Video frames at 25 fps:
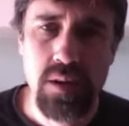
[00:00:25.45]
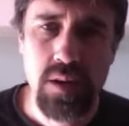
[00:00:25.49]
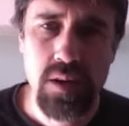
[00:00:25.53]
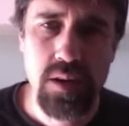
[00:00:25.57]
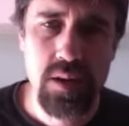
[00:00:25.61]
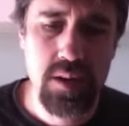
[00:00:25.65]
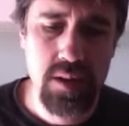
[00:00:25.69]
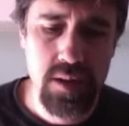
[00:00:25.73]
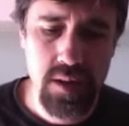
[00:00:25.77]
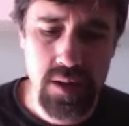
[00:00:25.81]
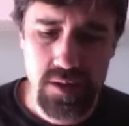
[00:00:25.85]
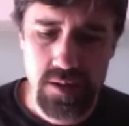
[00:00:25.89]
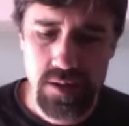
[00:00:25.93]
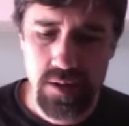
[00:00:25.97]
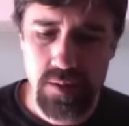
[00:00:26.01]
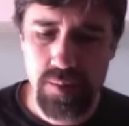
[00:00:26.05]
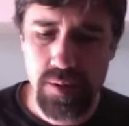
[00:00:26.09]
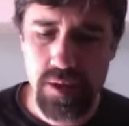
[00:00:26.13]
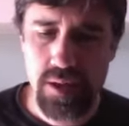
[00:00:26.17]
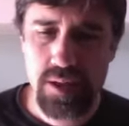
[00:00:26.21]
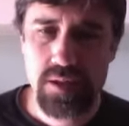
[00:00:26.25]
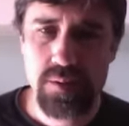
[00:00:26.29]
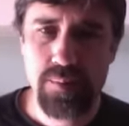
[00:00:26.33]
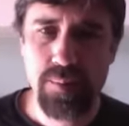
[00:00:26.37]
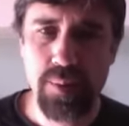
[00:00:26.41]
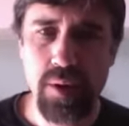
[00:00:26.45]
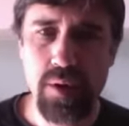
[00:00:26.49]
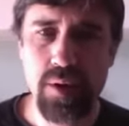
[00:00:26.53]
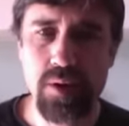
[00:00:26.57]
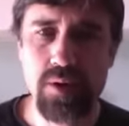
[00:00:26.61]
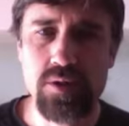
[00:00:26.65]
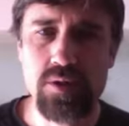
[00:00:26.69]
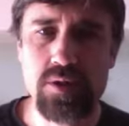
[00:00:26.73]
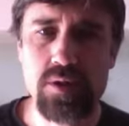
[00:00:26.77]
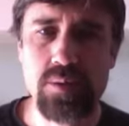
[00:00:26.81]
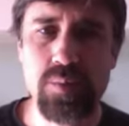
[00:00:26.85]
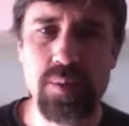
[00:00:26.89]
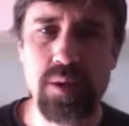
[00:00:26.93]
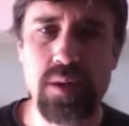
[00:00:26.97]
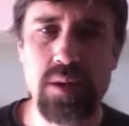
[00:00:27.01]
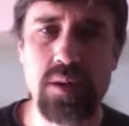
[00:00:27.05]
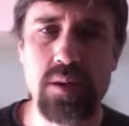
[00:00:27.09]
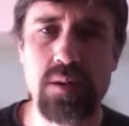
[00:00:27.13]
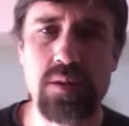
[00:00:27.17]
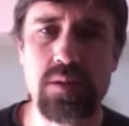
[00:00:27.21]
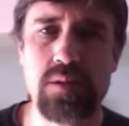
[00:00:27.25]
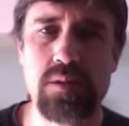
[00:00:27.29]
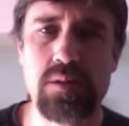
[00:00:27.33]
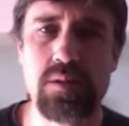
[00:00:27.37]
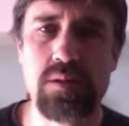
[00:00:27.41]
it needs to be exposed
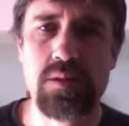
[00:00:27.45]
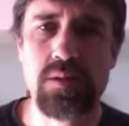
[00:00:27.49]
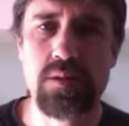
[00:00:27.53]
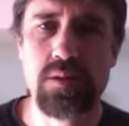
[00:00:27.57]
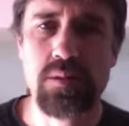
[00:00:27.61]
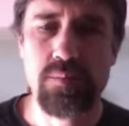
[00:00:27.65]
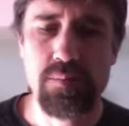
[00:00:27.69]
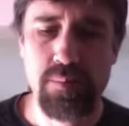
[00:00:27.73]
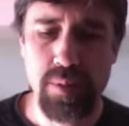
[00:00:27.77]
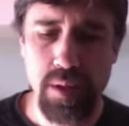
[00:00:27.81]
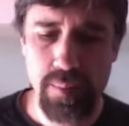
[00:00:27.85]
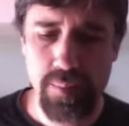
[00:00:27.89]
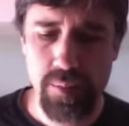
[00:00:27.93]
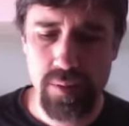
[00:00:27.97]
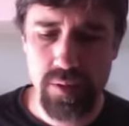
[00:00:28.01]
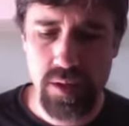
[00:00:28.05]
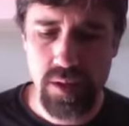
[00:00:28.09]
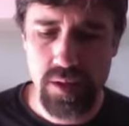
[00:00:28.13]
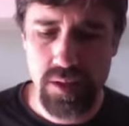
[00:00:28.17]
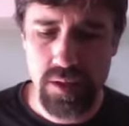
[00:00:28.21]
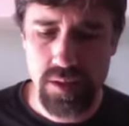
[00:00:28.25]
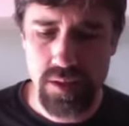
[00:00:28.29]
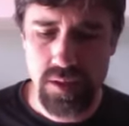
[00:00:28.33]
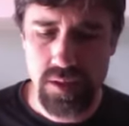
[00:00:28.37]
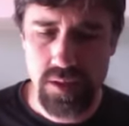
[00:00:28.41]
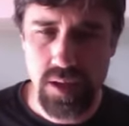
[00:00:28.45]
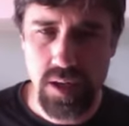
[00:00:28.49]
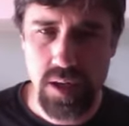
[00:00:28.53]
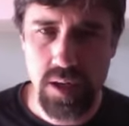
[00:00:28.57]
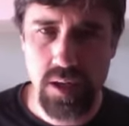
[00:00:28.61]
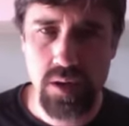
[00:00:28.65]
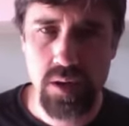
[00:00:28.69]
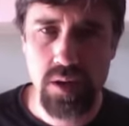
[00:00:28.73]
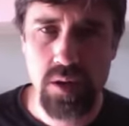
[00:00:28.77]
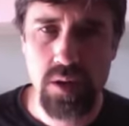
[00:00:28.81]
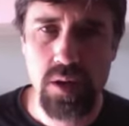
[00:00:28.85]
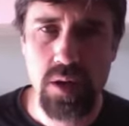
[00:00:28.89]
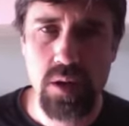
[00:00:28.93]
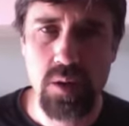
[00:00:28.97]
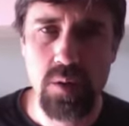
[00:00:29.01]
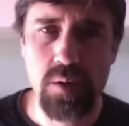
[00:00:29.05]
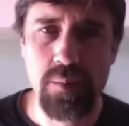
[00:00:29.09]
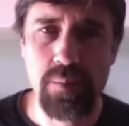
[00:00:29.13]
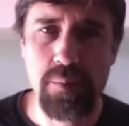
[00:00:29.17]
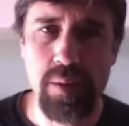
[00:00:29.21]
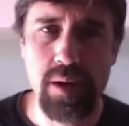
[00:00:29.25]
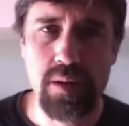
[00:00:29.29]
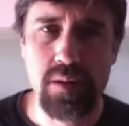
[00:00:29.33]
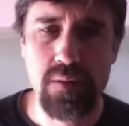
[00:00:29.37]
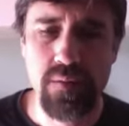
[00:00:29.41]
because people need to see it and know
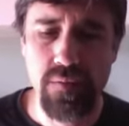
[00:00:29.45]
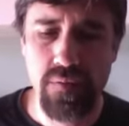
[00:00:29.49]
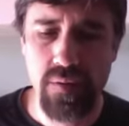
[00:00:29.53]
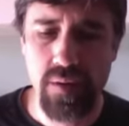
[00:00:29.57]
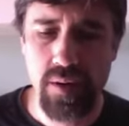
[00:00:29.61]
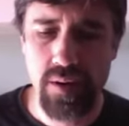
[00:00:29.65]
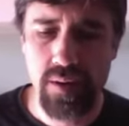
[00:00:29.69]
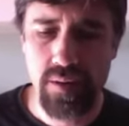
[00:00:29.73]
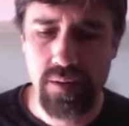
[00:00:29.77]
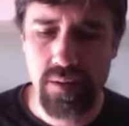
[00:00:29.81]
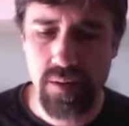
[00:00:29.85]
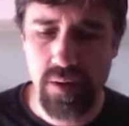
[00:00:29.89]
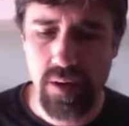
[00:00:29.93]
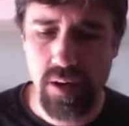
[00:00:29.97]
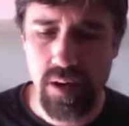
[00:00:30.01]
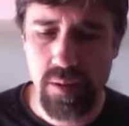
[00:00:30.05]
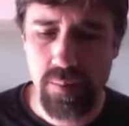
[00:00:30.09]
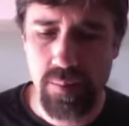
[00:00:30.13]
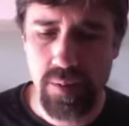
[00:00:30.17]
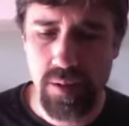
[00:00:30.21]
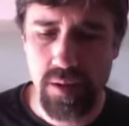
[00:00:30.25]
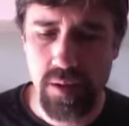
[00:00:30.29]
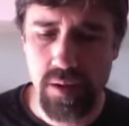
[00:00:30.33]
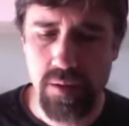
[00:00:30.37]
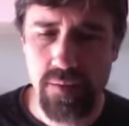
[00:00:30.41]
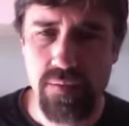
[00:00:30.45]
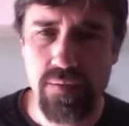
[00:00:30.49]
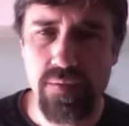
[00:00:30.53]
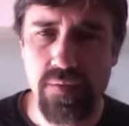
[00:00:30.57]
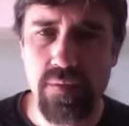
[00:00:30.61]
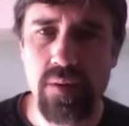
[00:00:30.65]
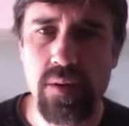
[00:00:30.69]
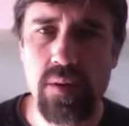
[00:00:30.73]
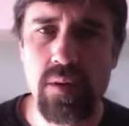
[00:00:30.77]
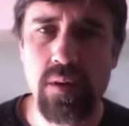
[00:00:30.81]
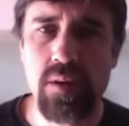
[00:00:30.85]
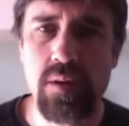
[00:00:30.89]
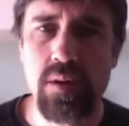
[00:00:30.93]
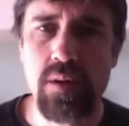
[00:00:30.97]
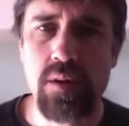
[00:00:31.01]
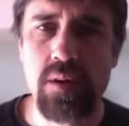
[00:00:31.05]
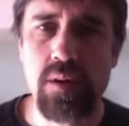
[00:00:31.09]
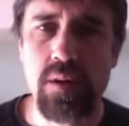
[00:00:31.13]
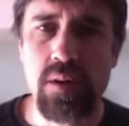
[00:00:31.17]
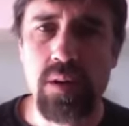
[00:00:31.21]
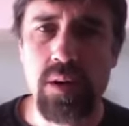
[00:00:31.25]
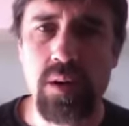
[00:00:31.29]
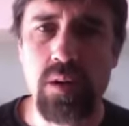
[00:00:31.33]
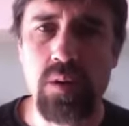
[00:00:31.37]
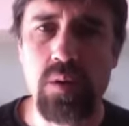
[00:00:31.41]
it back to front, I believe
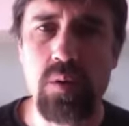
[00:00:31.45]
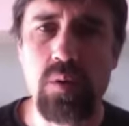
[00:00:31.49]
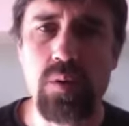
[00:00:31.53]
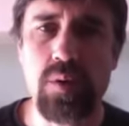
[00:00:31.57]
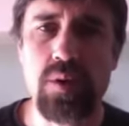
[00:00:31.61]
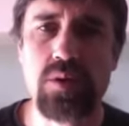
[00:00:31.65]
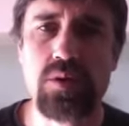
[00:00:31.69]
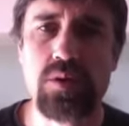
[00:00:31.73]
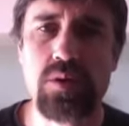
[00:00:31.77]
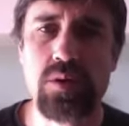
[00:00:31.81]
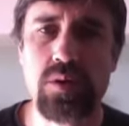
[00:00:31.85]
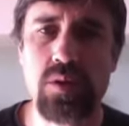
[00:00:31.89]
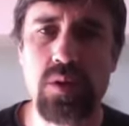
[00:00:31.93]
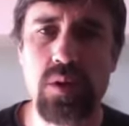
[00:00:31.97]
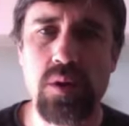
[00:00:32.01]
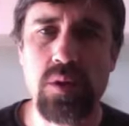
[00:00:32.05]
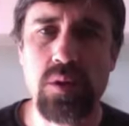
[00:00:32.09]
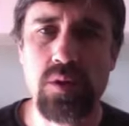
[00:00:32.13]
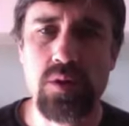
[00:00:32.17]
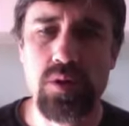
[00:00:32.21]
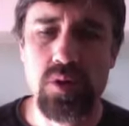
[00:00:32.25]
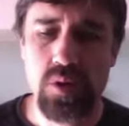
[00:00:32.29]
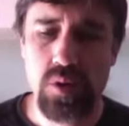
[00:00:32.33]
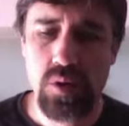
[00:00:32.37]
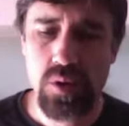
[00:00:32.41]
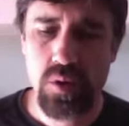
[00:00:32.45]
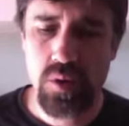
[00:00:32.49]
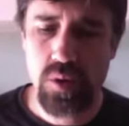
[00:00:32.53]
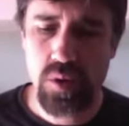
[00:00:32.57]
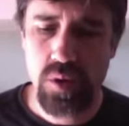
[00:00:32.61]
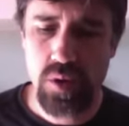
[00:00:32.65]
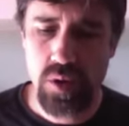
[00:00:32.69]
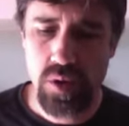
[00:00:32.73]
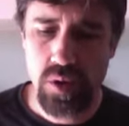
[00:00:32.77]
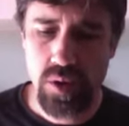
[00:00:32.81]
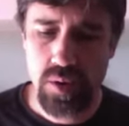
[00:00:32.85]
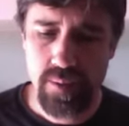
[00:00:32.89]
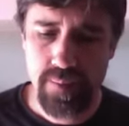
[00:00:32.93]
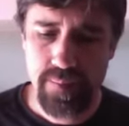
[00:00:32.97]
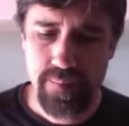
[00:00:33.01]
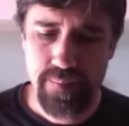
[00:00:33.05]
in order to know the truth